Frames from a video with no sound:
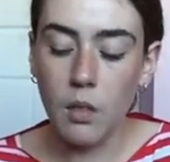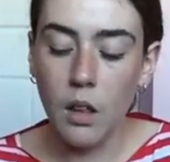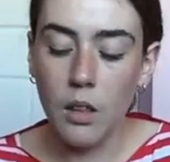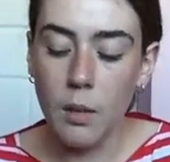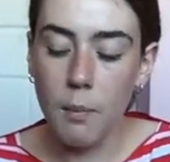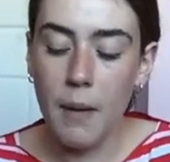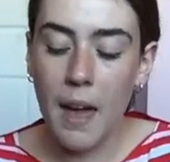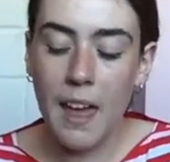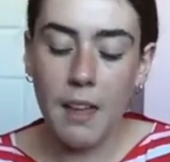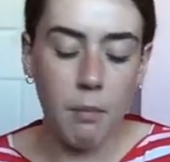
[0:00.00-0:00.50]

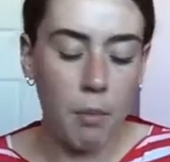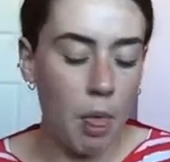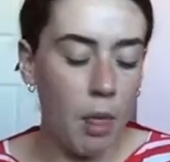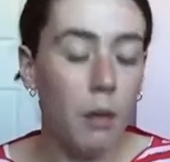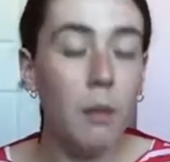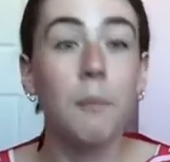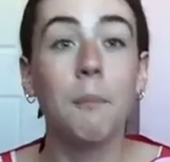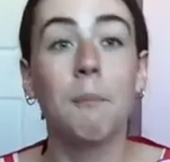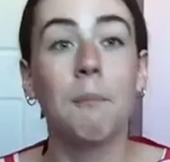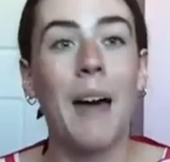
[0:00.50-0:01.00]

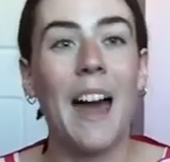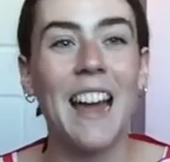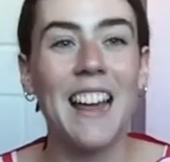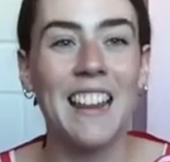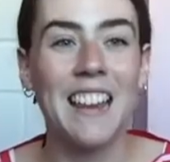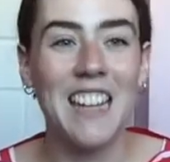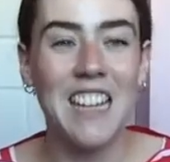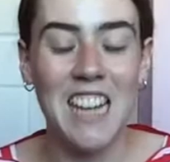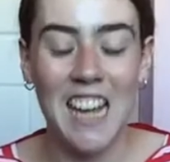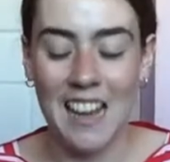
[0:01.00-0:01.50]
back
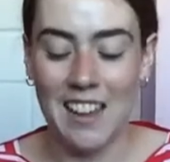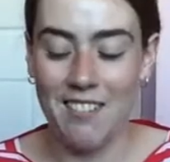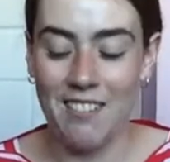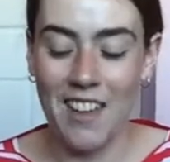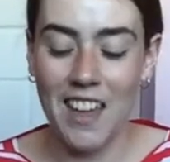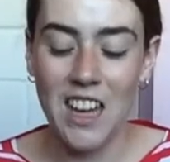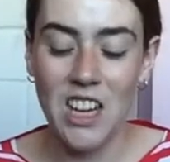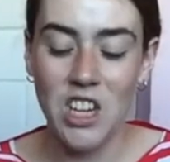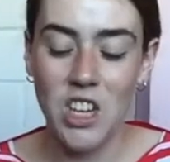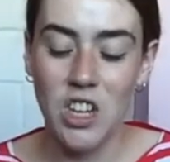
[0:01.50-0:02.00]
of the
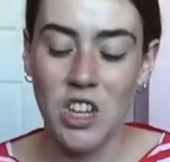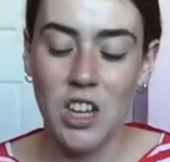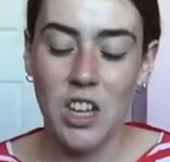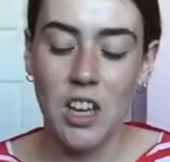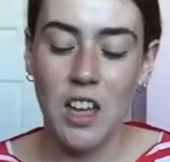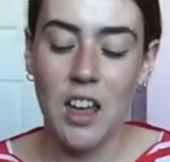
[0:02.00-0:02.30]
jellyfish,